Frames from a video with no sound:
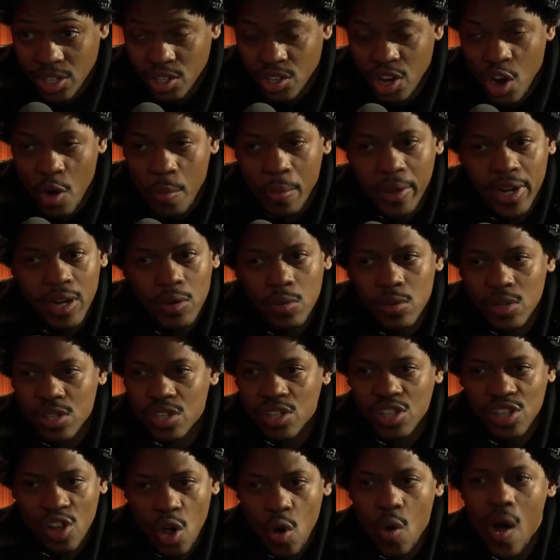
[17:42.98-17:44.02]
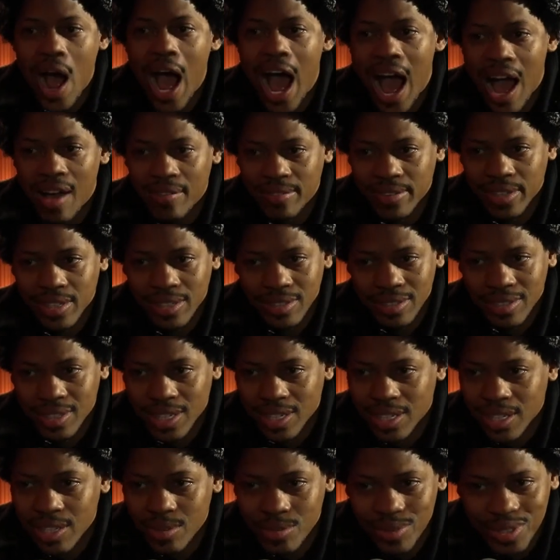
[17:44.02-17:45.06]
You know, but it was so obvious
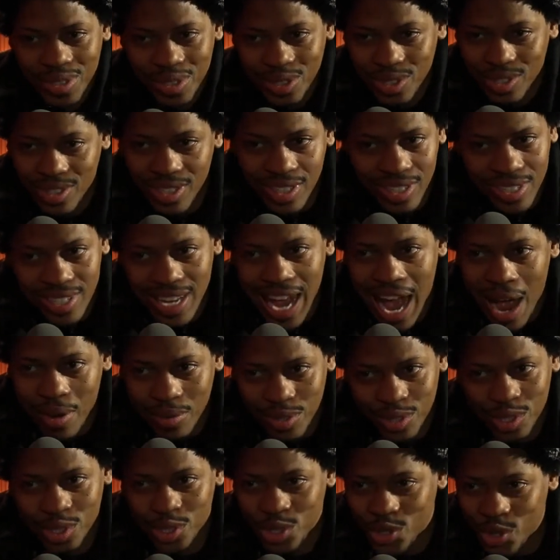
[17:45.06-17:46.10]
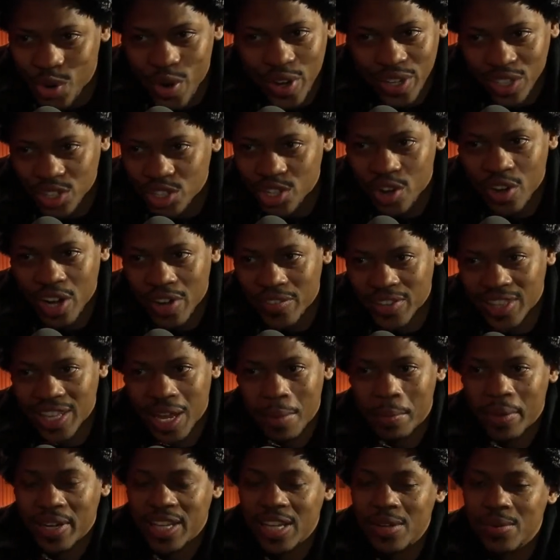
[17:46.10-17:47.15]
that this guy was destroying the show and
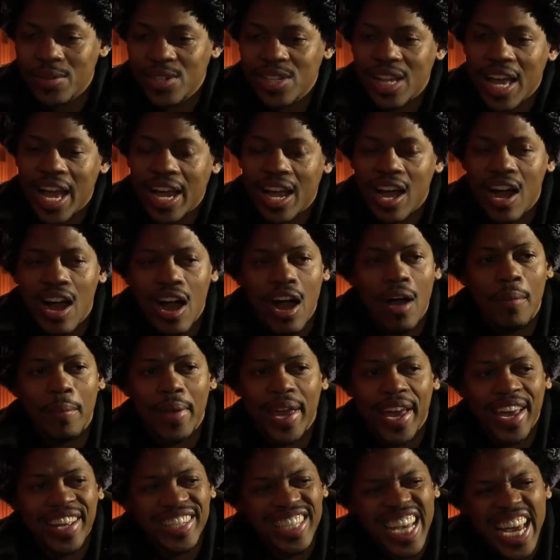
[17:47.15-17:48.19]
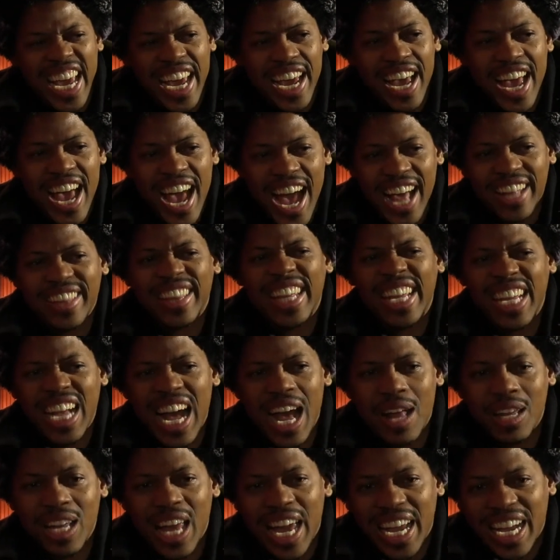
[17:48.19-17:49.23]
everything. But he was like, oh man, yeah, I think
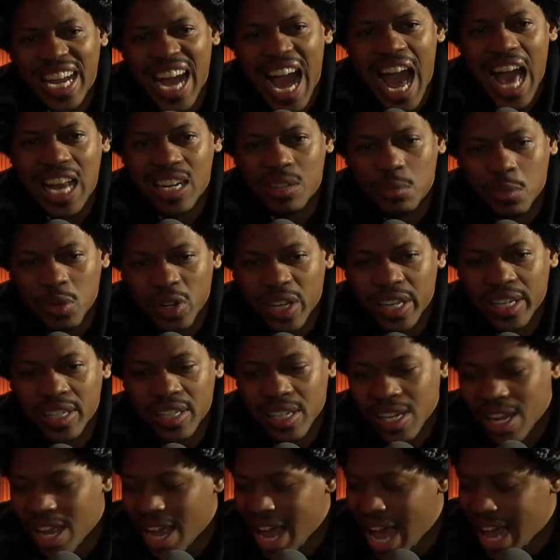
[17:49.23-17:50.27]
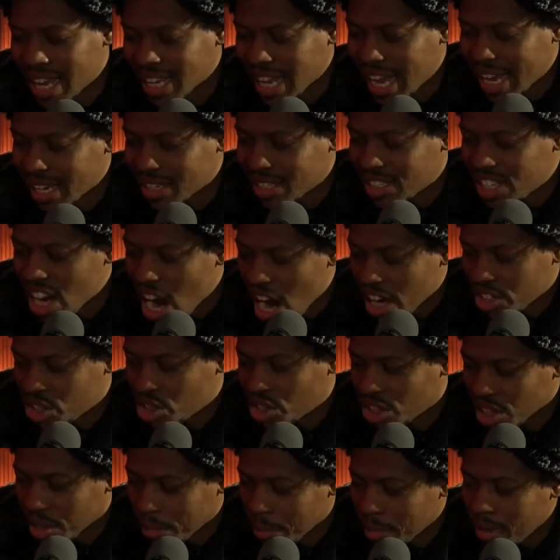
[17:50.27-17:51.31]
I like got him when I like
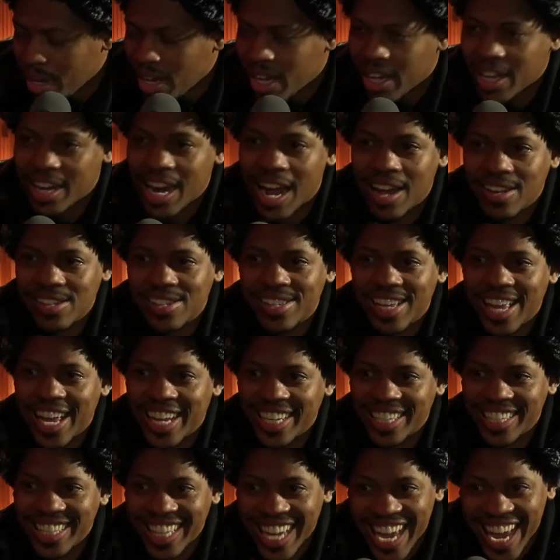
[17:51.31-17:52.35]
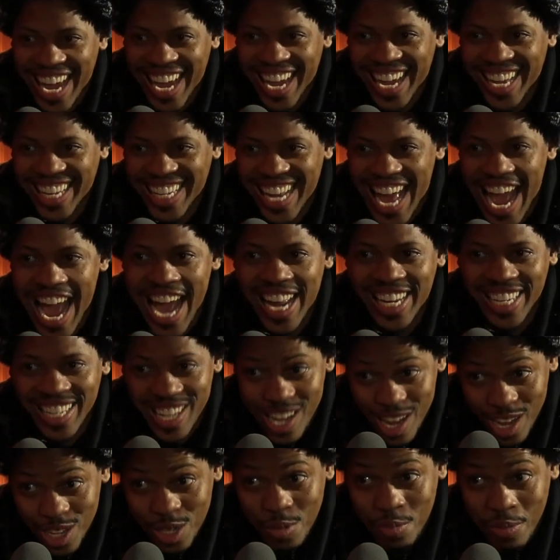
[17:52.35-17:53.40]
touched him. And I was like, yeah, that
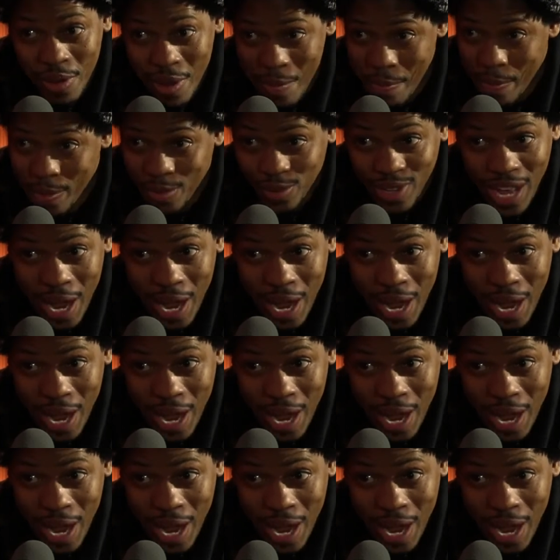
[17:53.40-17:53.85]
gets people.